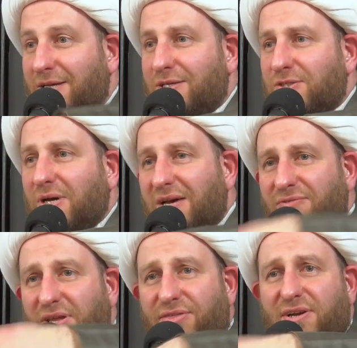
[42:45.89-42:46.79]
So
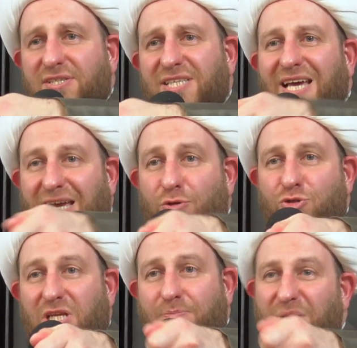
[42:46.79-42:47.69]
every Thursday, I
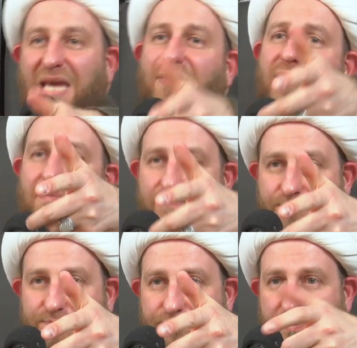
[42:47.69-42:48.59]
usually pay them.
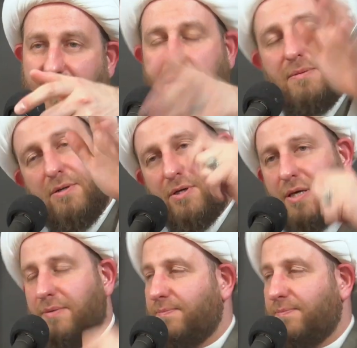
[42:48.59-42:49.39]
Okay.